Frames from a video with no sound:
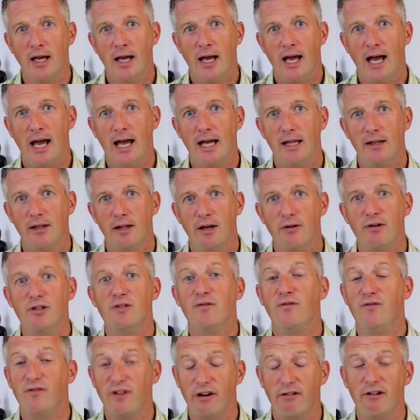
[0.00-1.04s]
and there is
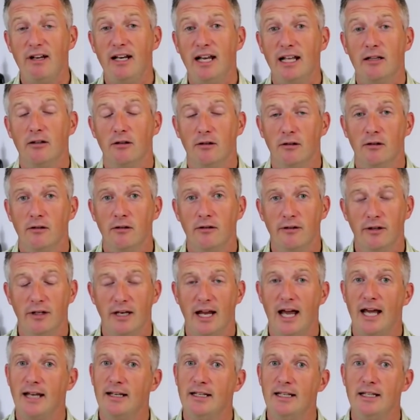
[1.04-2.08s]
very little that
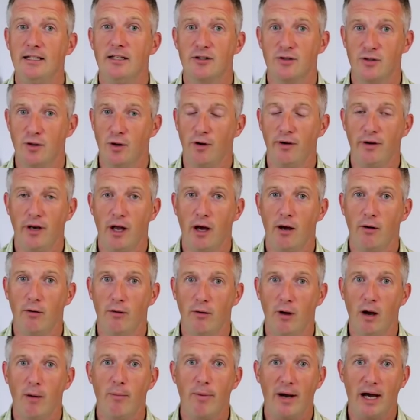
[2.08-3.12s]
Andy does not know
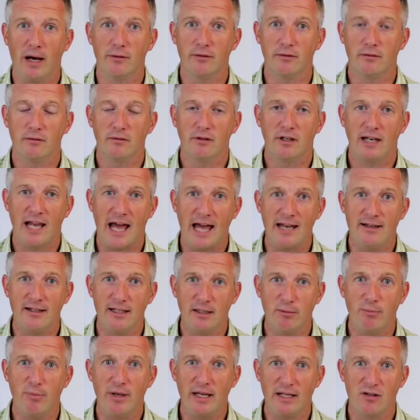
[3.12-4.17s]
about
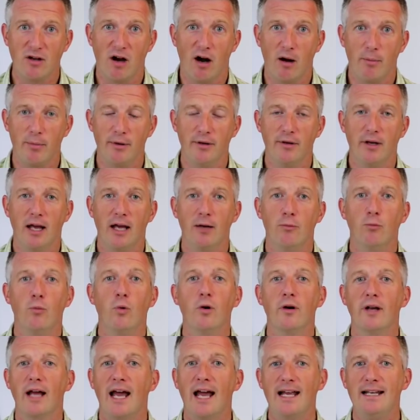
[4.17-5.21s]
landing big tarpon. And
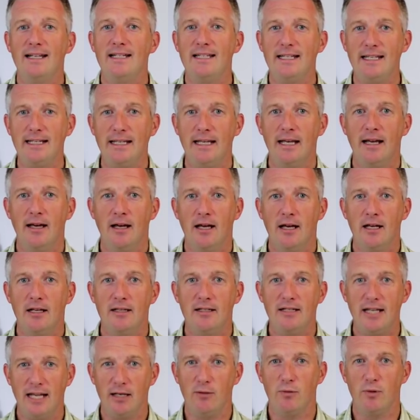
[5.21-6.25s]
what Andy
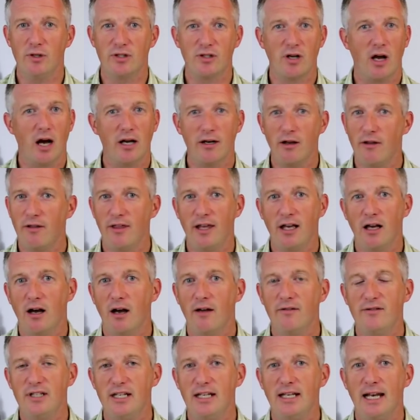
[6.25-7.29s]
did, which I don't think
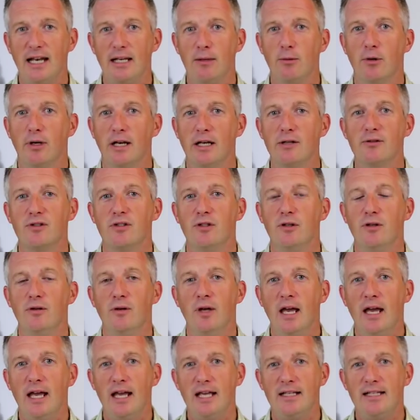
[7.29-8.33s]
I've seen anyone else do,
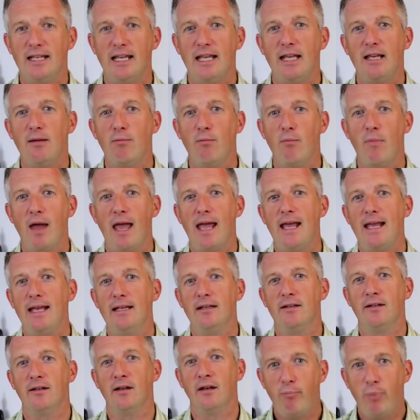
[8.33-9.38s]
is he
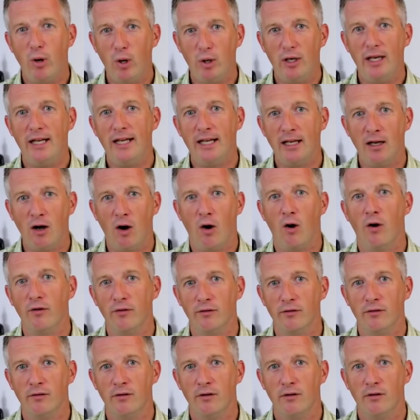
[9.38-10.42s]
made pulling
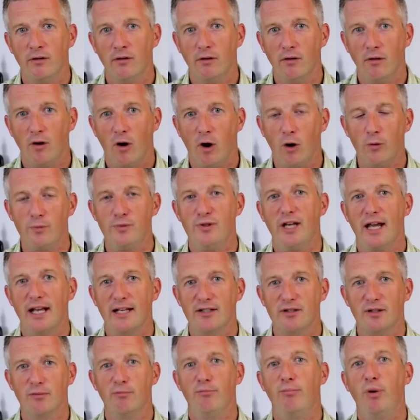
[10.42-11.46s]
on
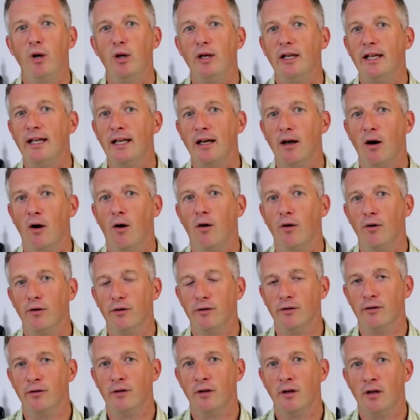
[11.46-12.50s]
objects and pulling on